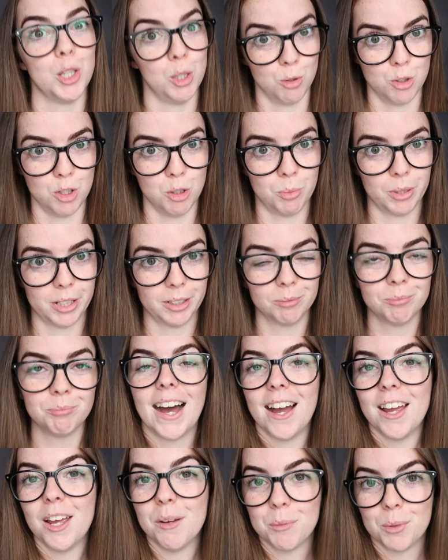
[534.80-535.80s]
YouTuber.
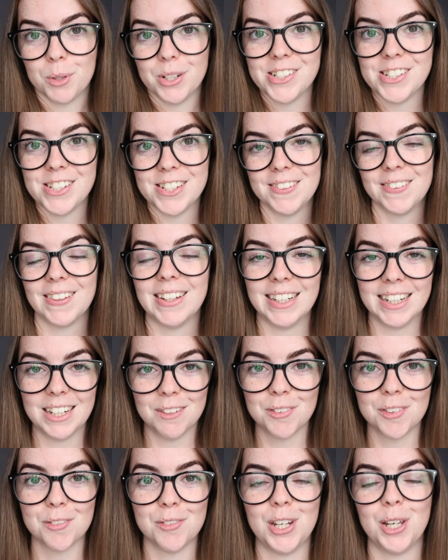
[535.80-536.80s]
I am going to
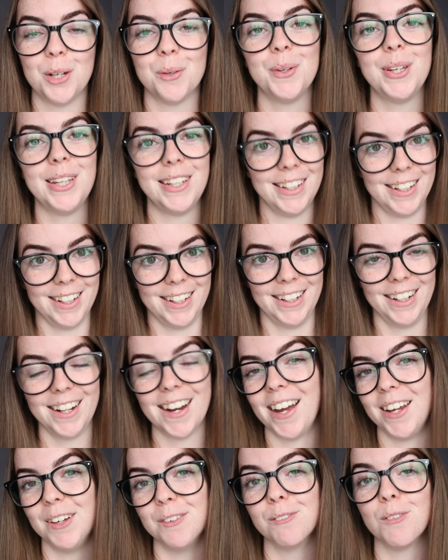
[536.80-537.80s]
leave the video here.
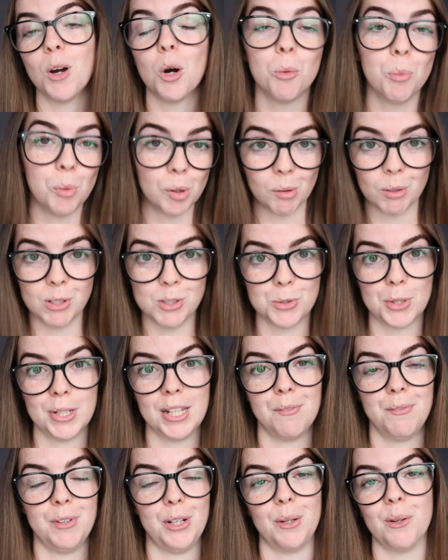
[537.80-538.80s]
I hope you enjoyed
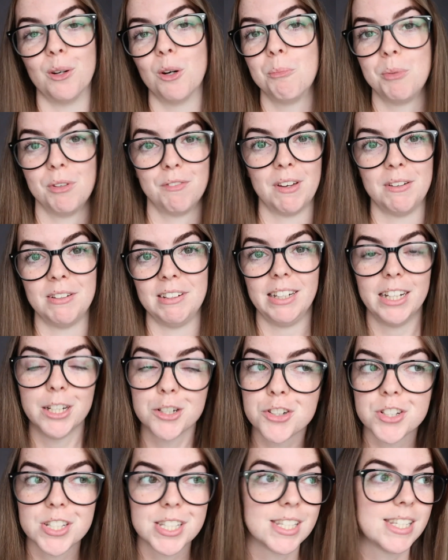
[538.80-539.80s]
that video. I hope you found it
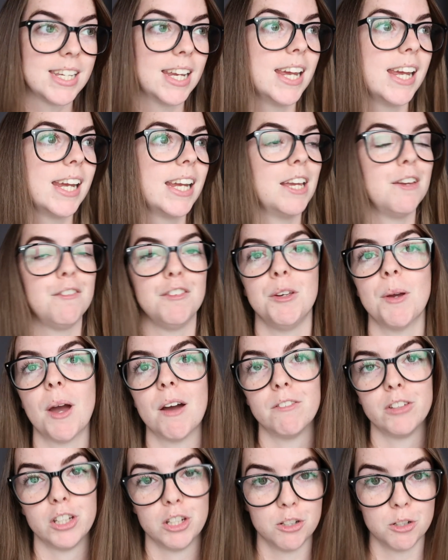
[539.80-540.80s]
interesting. If you
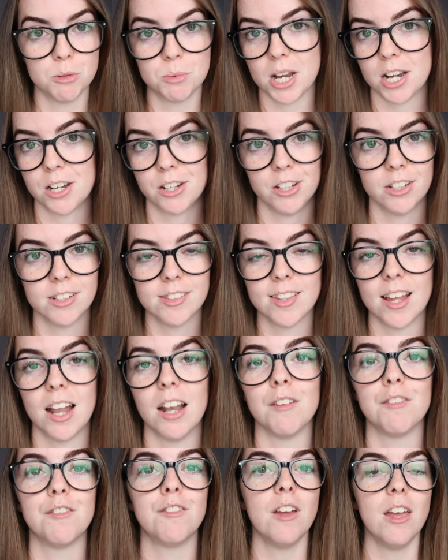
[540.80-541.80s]
have a YouTube channel
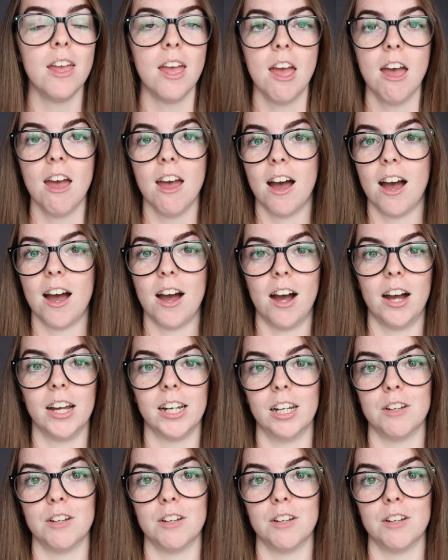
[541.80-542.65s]
yourself, I'd